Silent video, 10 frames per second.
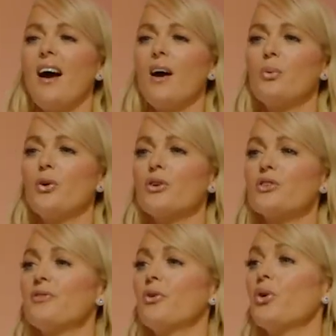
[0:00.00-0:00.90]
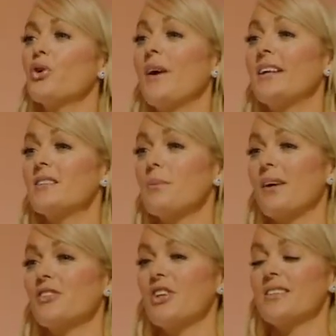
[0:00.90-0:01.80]
I worked for Greater
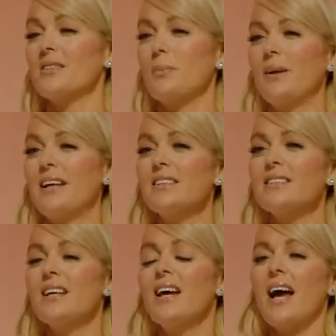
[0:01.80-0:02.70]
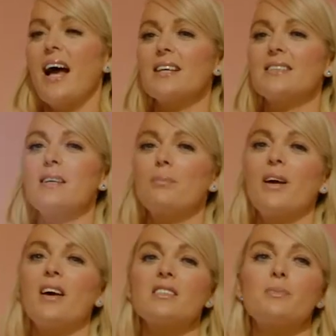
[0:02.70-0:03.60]
Manchester Police, as did
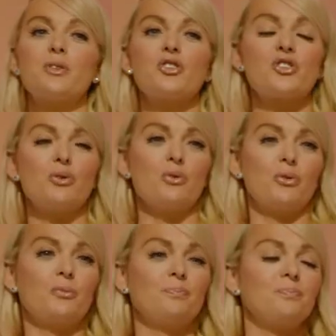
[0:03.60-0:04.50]
my husband, Sean.